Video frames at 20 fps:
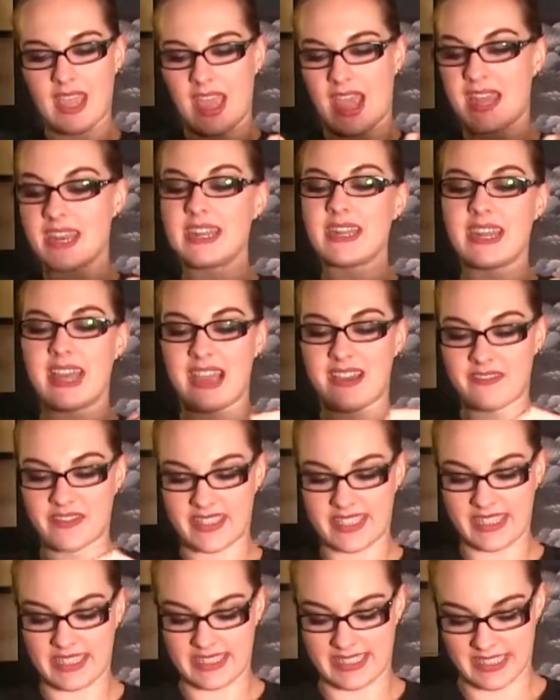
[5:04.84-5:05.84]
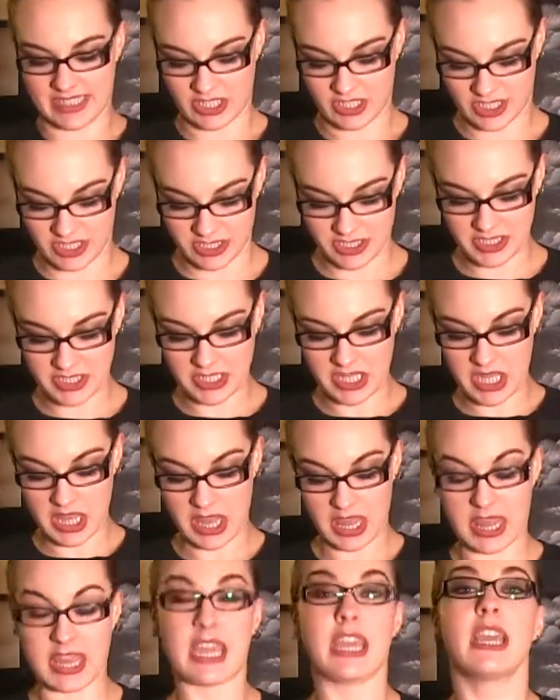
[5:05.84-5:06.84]
I didn't have a C-section,
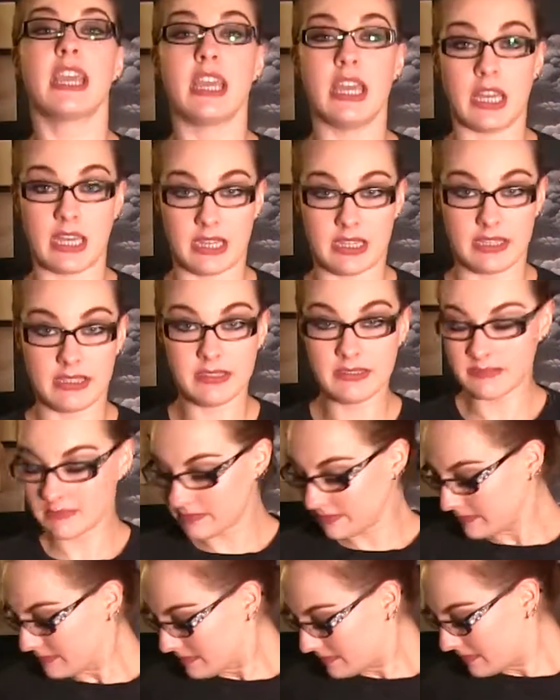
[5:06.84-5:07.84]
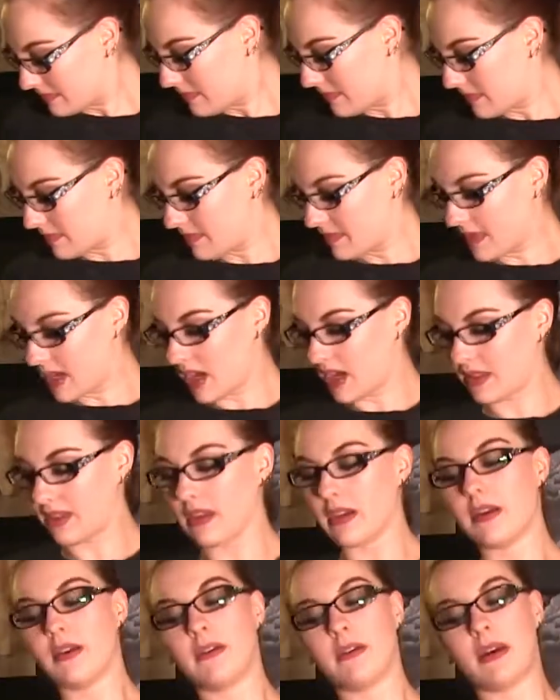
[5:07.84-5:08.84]
thank God.
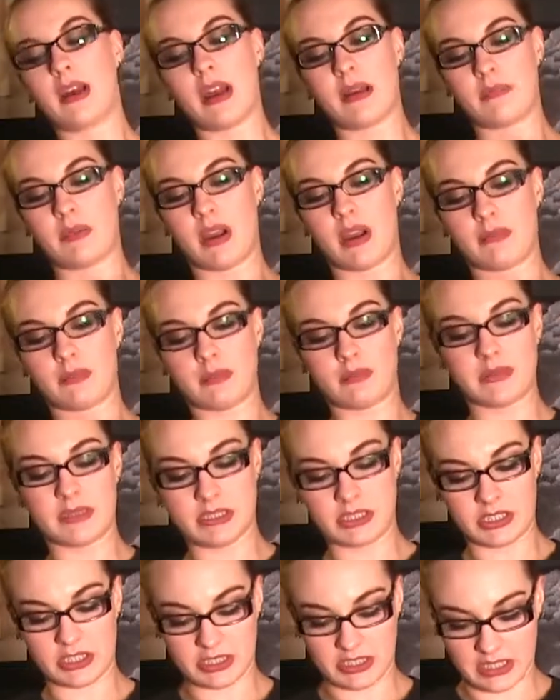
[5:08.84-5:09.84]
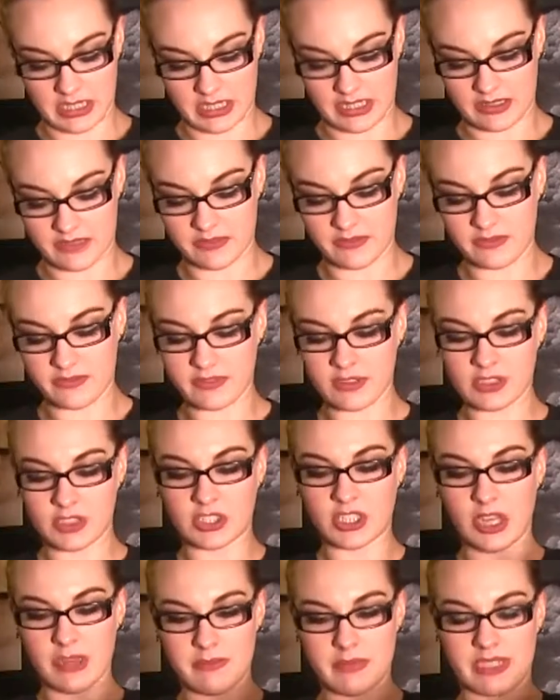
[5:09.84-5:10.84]
Although I probably should have
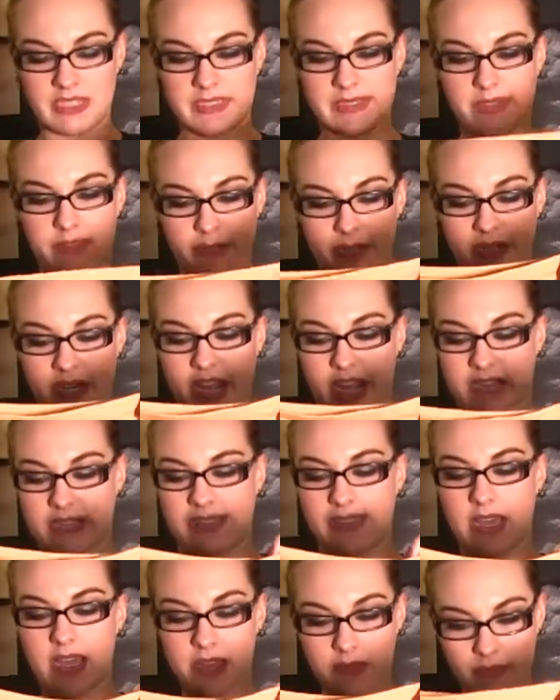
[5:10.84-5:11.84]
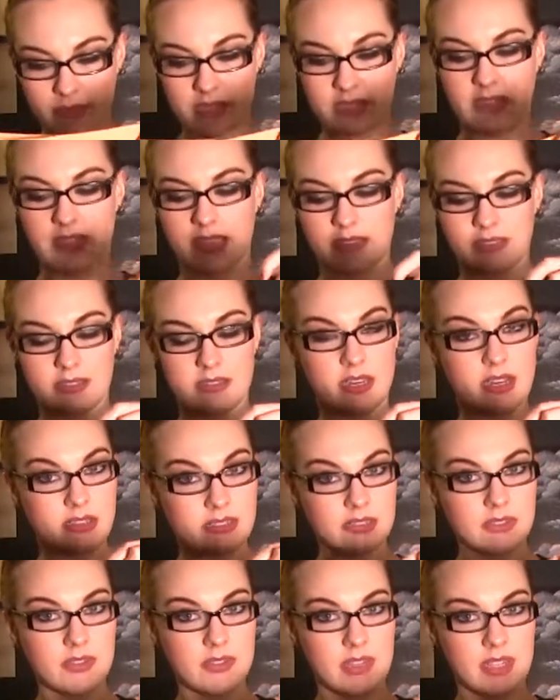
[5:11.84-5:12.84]
shut my stubborn ass up and let the
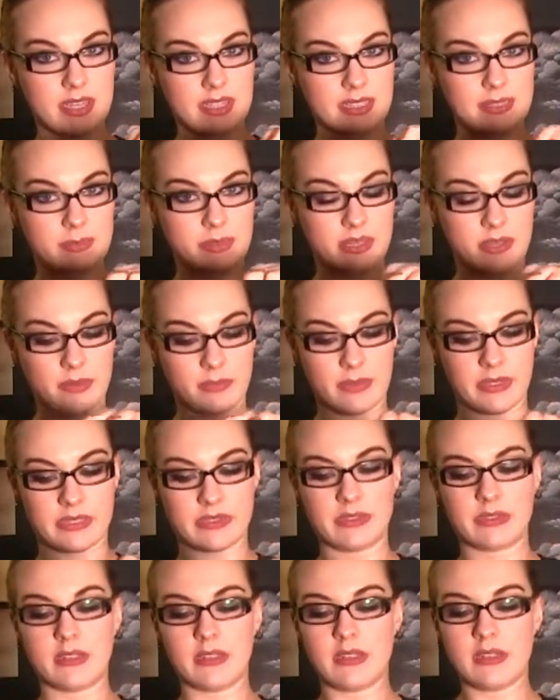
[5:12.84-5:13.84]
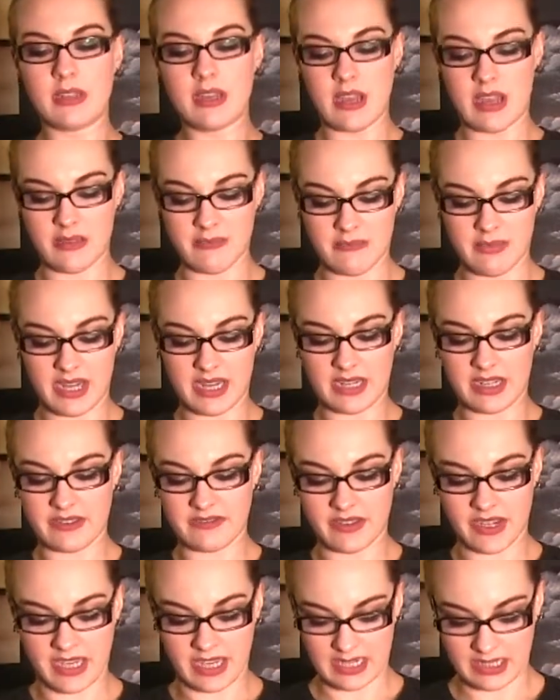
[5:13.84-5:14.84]
doctor slice me open. I might
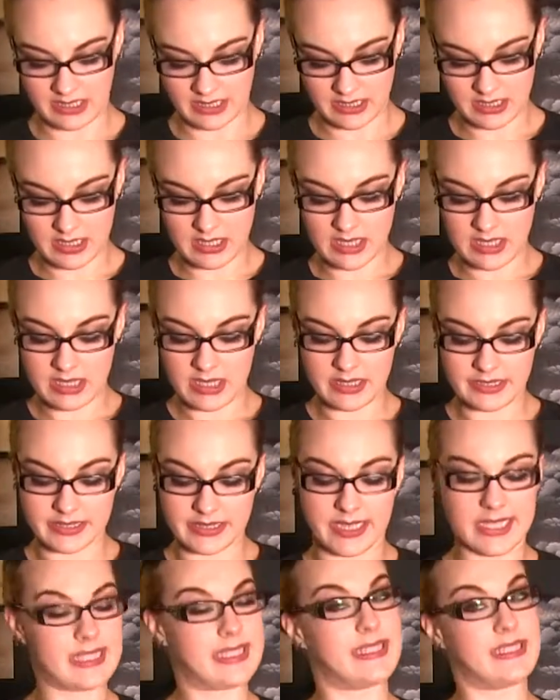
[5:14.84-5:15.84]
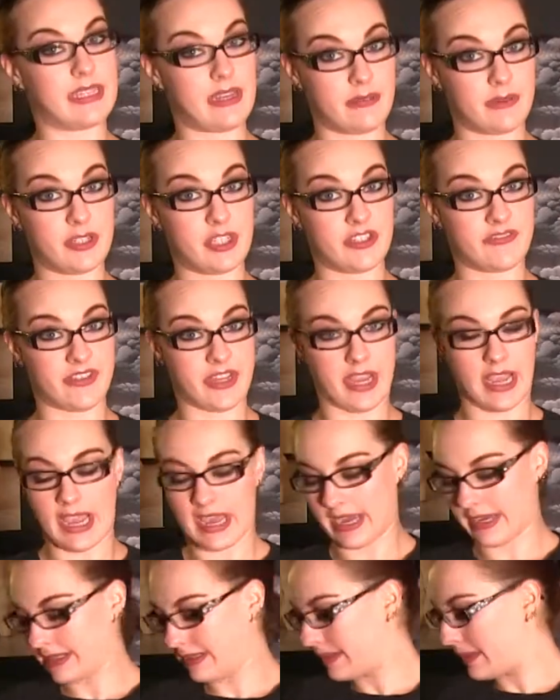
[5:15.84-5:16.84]
have had less damage if I
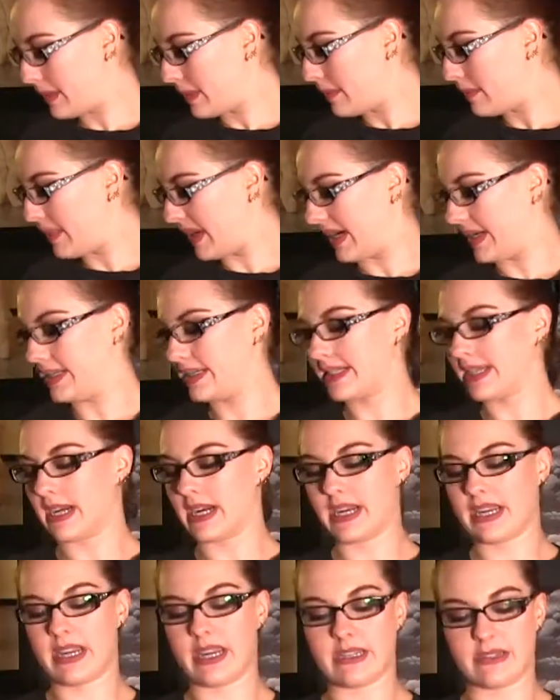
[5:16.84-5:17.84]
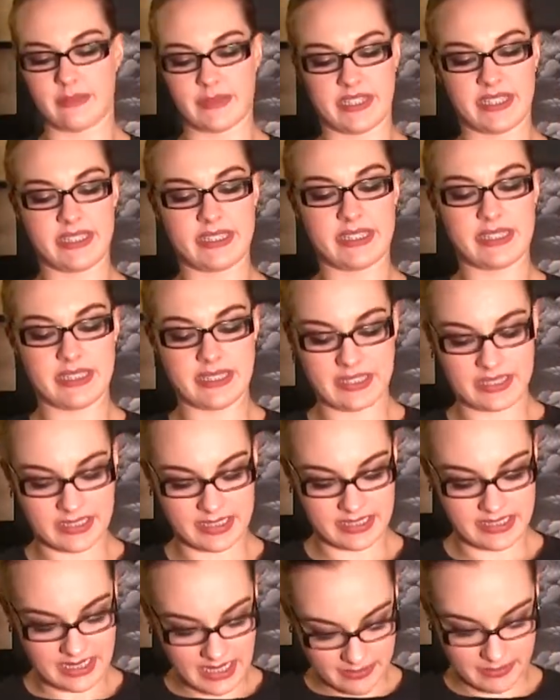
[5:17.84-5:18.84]
had. But I am a
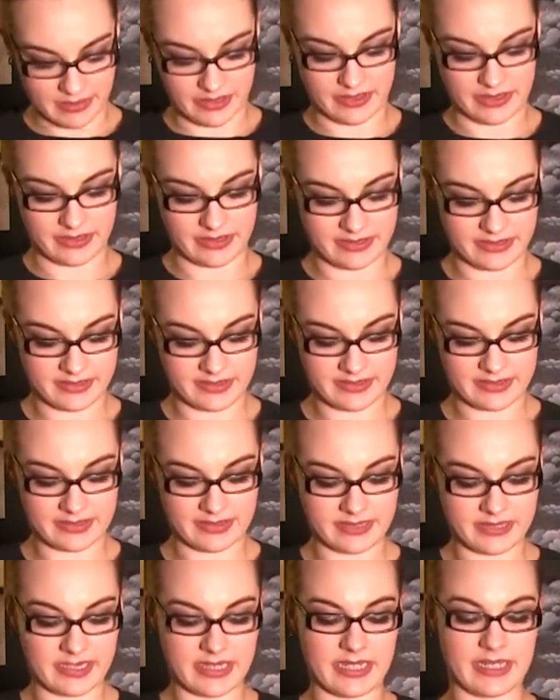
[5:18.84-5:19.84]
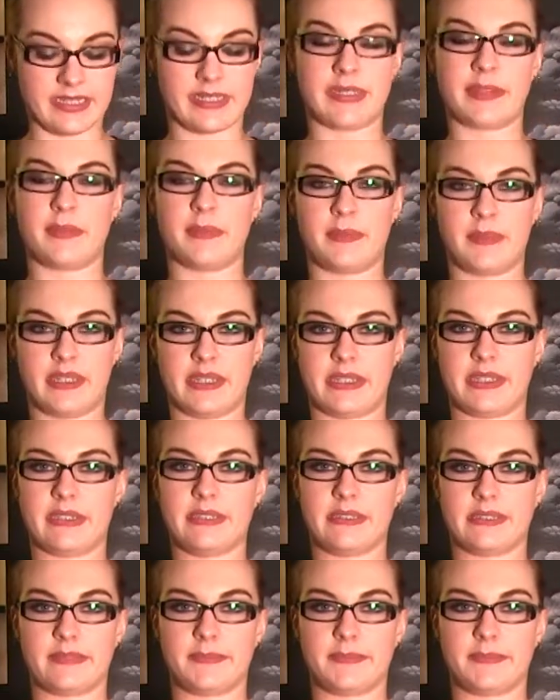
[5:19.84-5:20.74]
stubborn SOB.